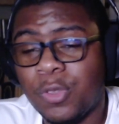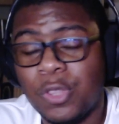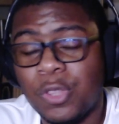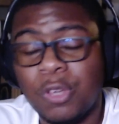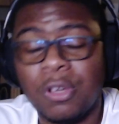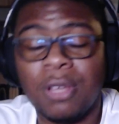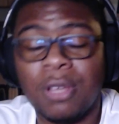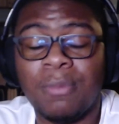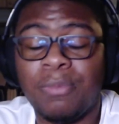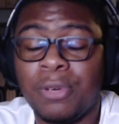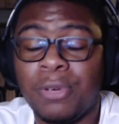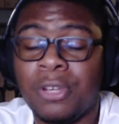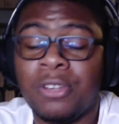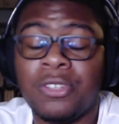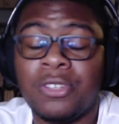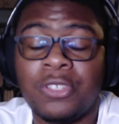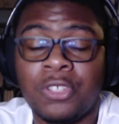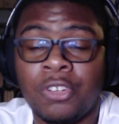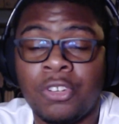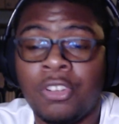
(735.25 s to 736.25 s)
Though I'm pretty
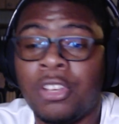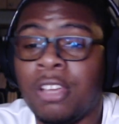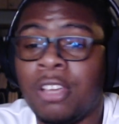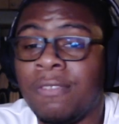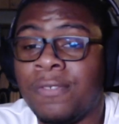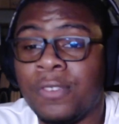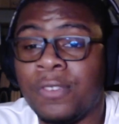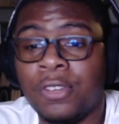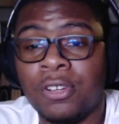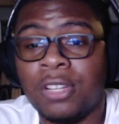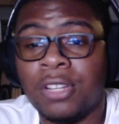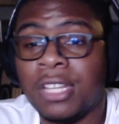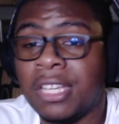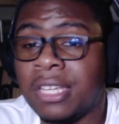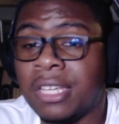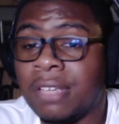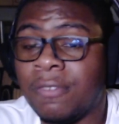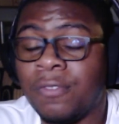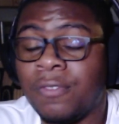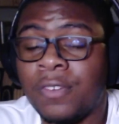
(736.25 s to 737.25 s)
sure if you're like
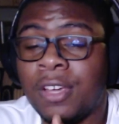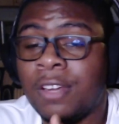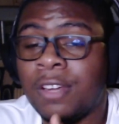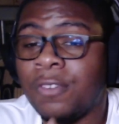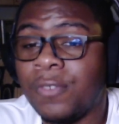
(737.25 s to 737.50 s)
a Final